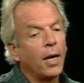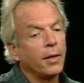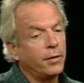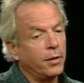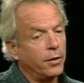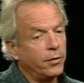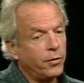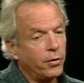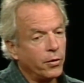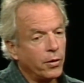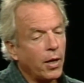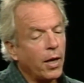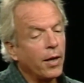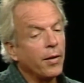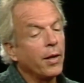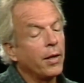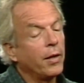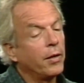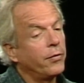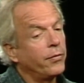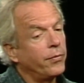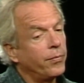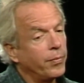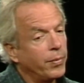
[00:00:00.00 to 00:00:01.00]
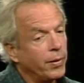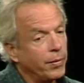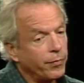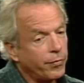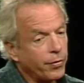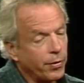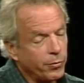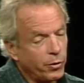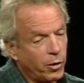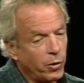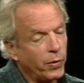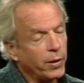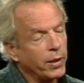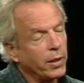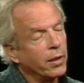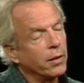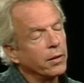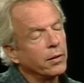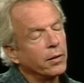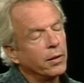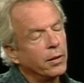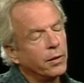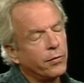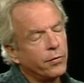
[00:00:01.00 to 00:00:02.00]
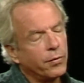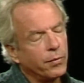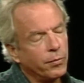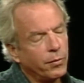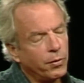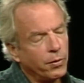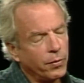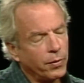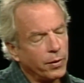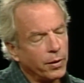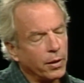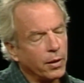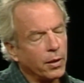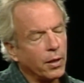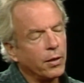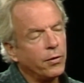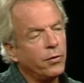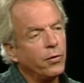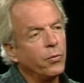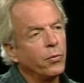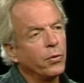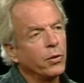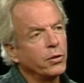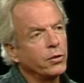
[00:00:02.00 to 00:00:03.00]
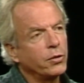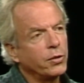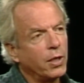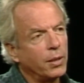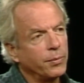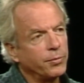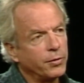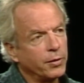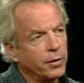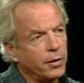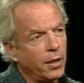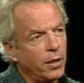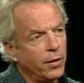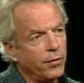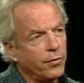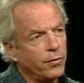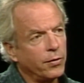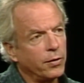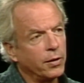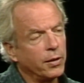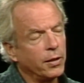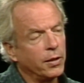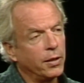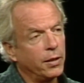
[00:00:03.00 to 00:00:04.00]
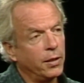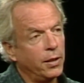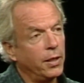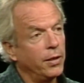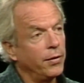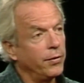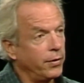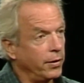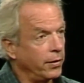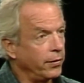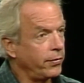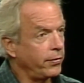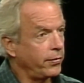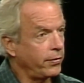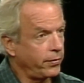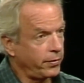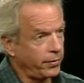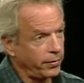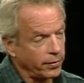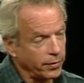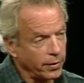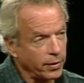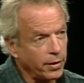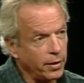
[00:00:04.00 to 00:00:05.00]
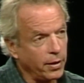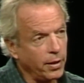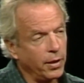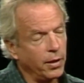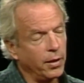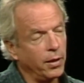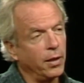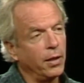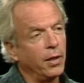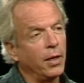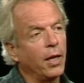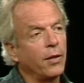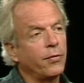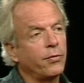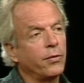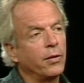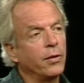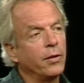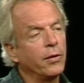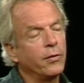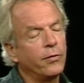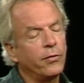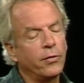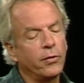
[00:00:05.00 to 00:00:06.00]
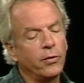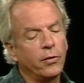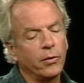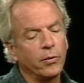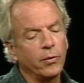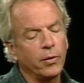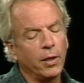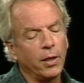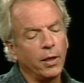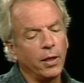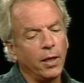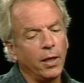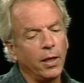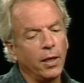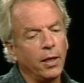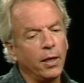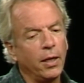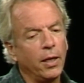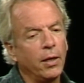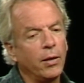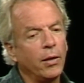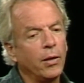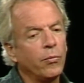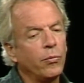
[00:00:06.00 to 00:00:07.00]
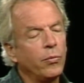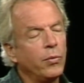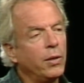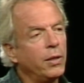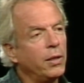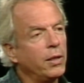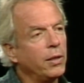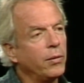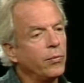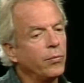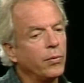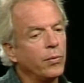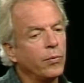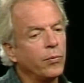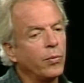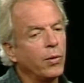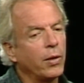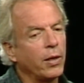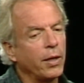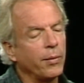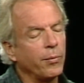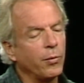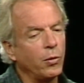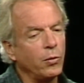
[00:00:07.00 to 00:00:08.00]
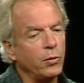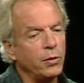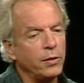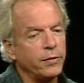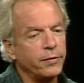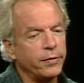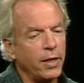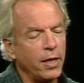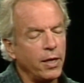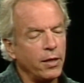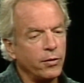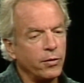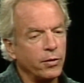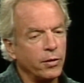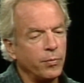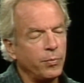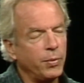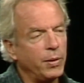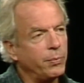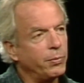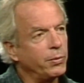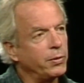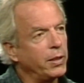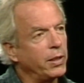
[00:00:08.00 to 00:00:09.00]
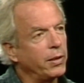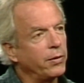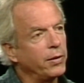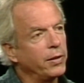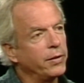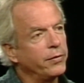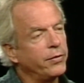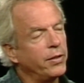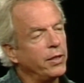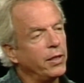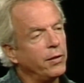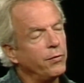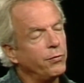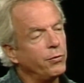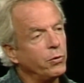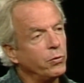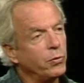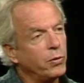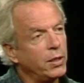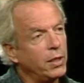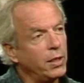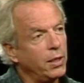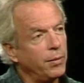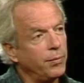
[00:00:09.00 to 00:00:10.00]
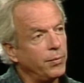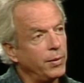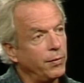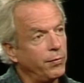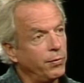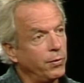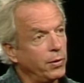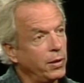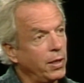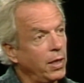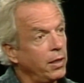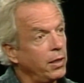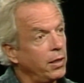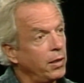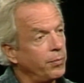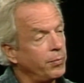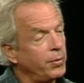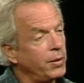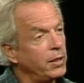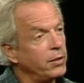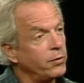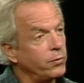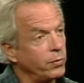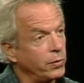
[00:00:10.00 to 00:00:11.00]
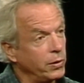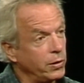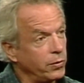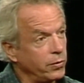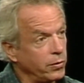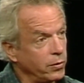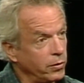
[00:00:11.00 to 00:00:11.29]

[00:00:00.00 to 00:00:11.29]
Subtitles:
I did, and it's from doing it. It's from doing it. I do workshops occasionally at Esalen Institute, and it really, what I'm only saying to the people there is that if you get in a place where